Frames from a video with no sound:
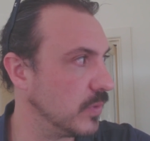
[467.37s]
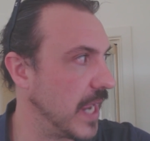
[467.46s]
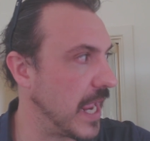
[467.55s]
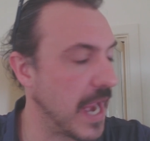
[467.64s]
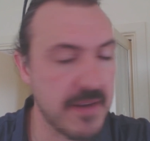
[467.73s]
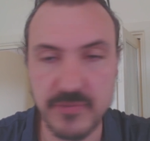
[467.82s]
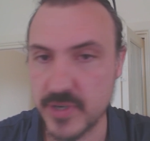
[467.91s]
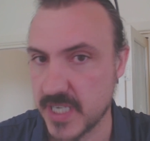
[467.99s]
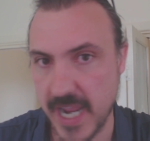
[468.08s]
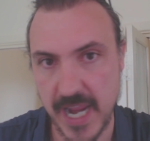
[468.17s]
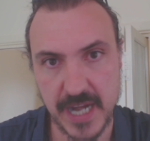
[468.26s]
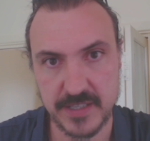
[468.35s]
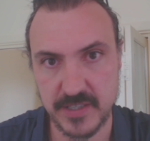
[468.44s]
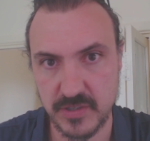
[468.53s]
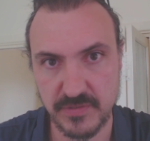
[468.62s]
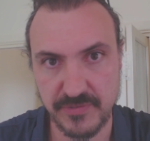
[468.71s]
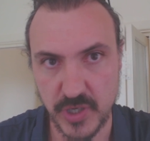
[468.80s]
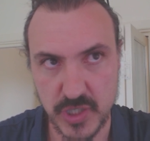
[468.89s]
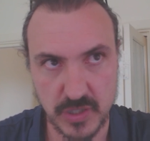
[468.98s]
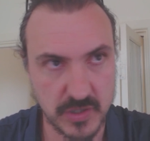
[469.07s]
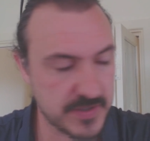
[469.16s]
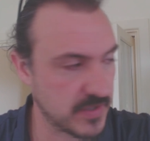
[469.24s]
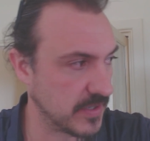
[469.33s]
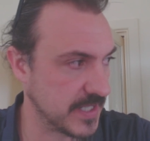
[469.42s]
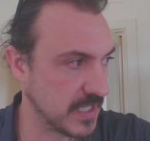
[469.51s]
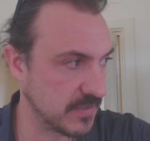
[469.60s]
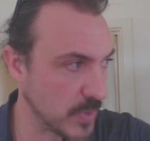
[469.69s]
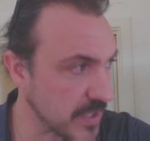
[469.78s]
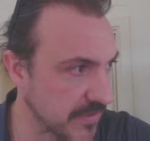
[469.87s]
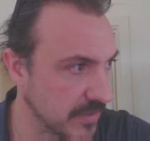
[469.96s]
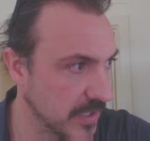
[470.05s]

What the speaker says: every day to do friction loss sizings with.